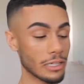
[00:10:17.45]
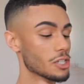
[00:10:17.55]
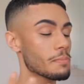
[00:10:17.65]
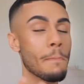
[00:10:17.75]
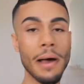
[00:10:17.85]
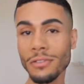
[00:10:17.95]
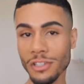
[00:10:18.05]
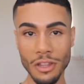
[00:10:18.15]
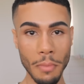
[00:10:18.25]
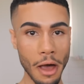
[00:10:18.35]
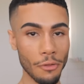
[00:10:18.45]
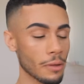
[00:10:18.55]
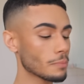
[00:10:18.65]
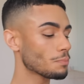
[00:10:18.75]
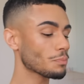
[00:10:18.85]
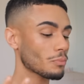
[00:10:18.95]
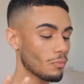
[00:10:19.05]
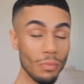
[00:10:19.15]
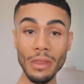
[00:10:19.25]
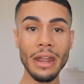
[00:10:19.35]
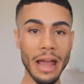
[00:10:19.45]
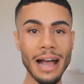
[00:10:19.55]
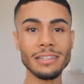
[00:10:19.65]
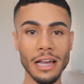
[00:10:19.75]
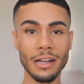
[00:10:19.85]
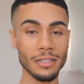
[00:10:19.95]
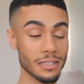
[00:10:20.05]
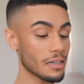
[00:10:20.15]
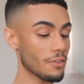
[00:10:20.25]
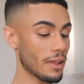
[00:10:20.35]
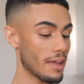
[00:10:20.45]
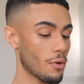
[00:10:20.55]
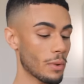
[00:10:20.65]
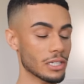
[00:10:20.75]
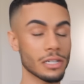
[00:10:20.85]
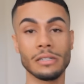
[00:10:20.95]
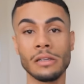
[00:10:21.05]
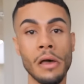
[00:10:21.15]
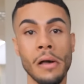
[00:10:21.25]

It just melts in the mouth and it has that custardy flavor, which is